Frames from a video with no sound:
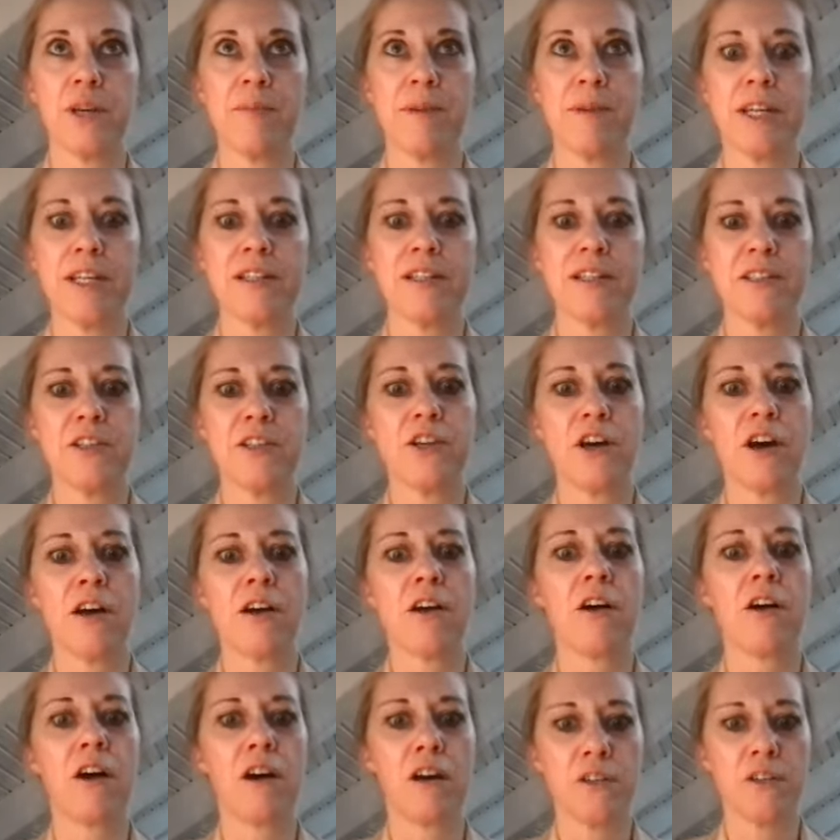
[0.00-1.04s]
But does the
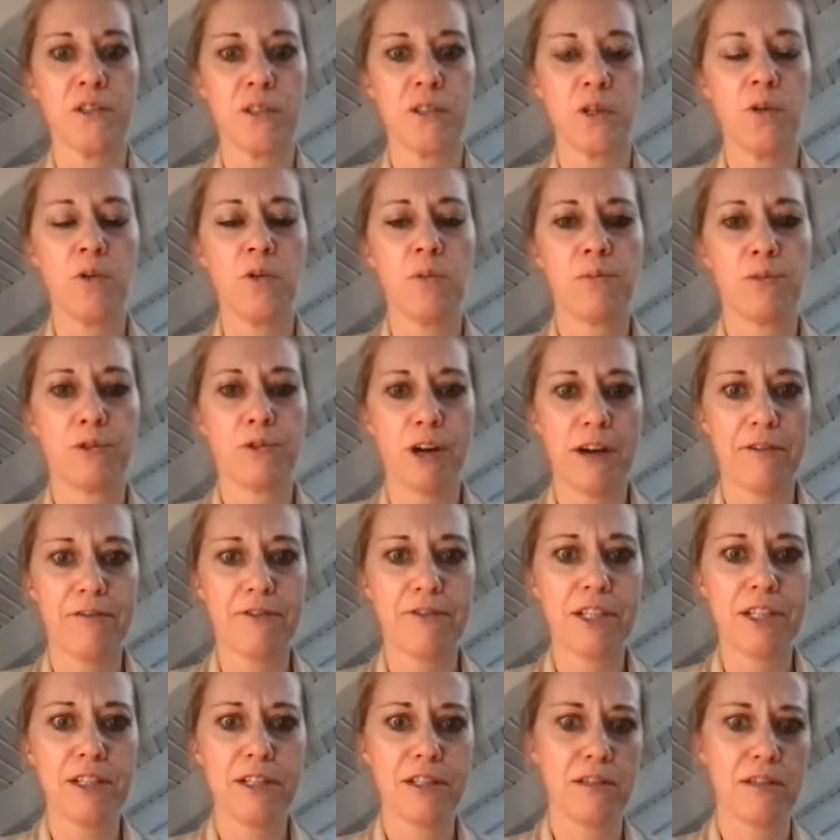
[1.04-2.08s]
dog also
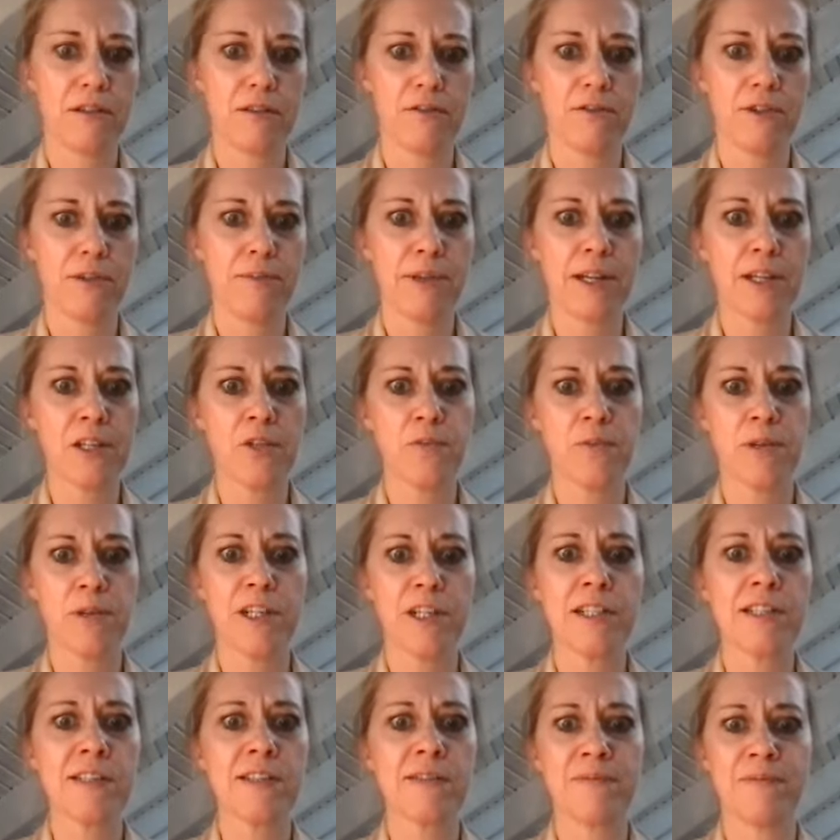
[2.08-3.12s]
profit from that
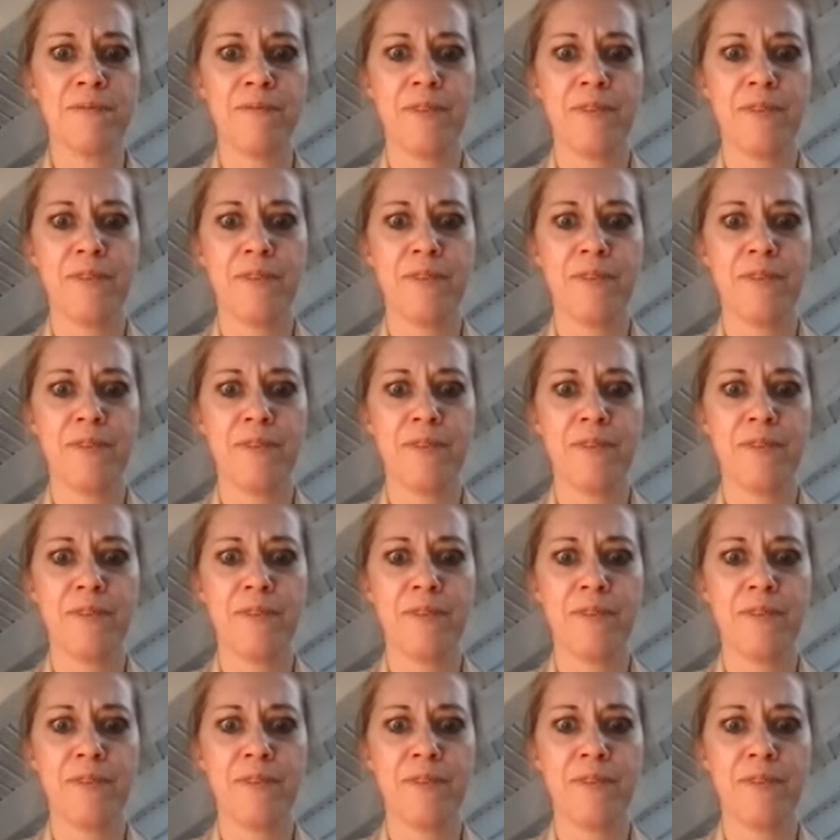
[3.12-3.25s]
experience?